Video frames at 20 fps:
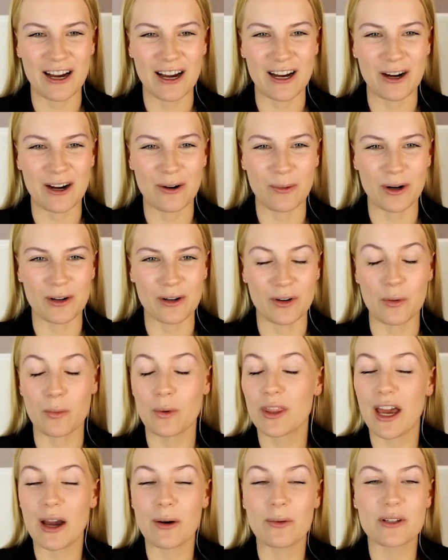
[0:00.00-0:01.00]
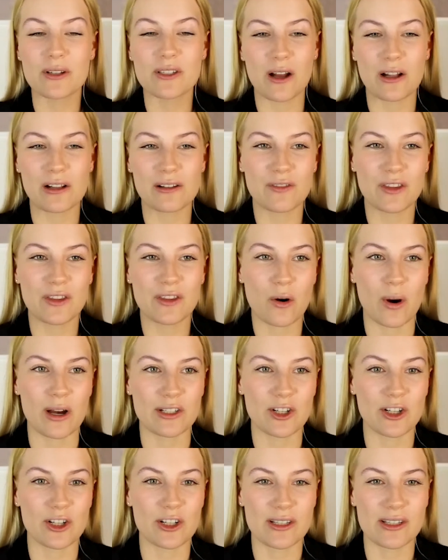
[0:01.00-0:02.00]
wonderful. Well, that was all of the
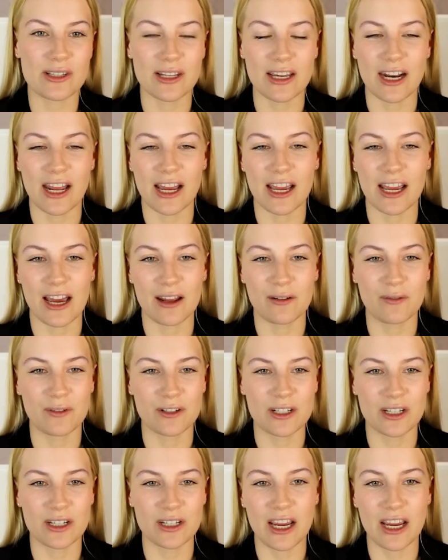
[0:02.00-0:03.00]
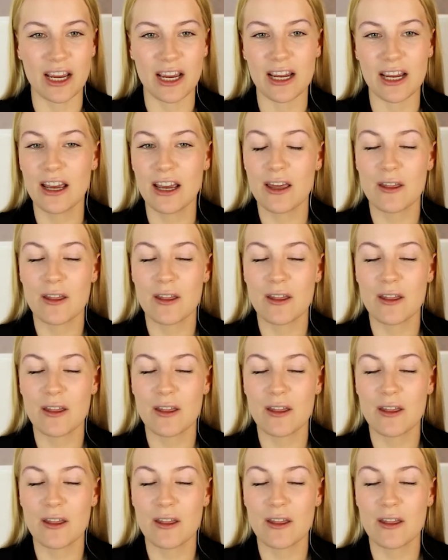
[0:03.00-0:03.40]
questions that I had for today.